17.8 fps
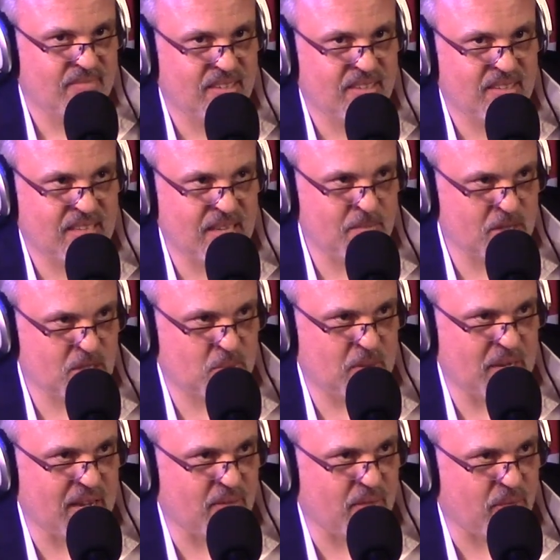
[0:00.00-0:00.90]
there must
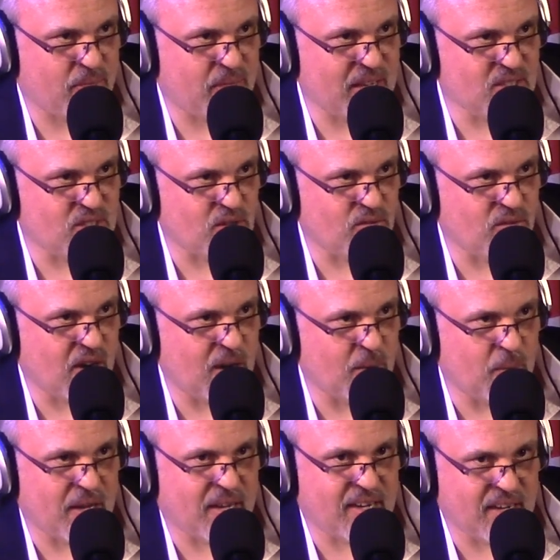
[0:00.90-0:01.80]
be other things that
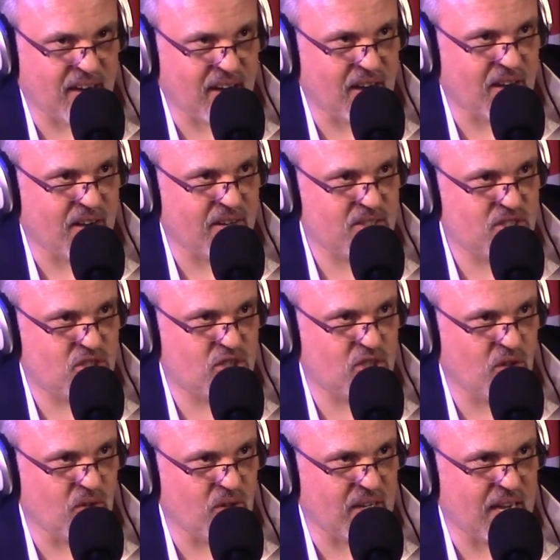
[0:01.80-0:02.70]
rhyme with car,
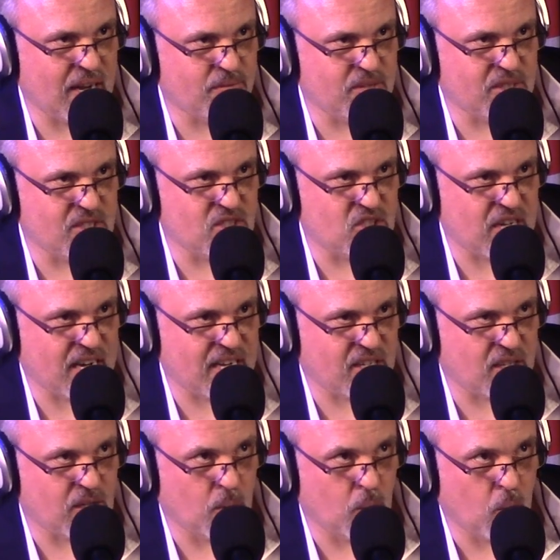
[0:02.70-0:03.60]
surely, other than
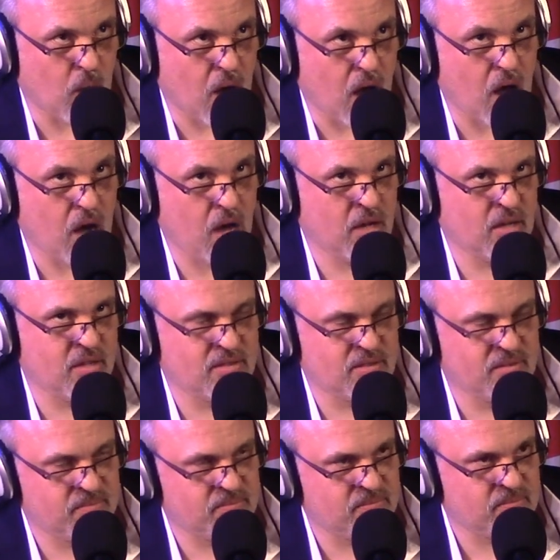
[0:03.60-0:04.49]
Jaguar.
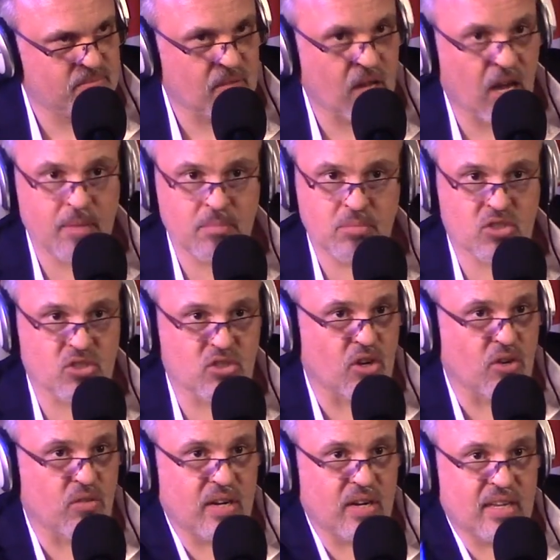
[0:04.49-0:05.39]
I'm
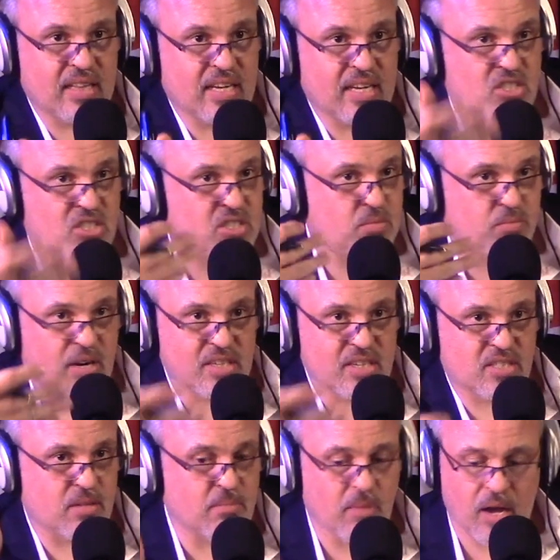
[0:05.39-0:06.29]
sorry, that just sprang
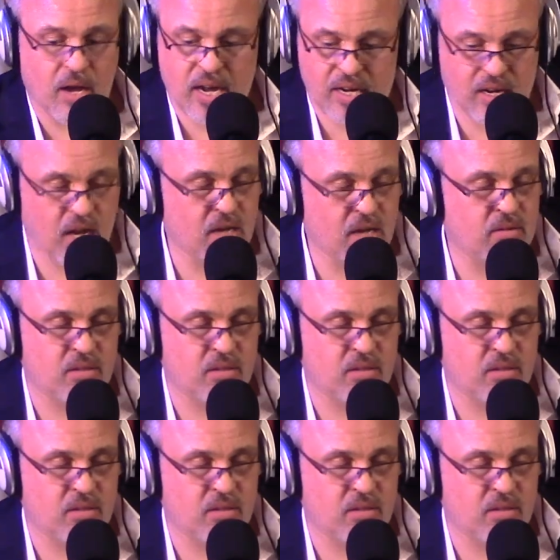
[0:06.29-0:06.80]
to mind. I,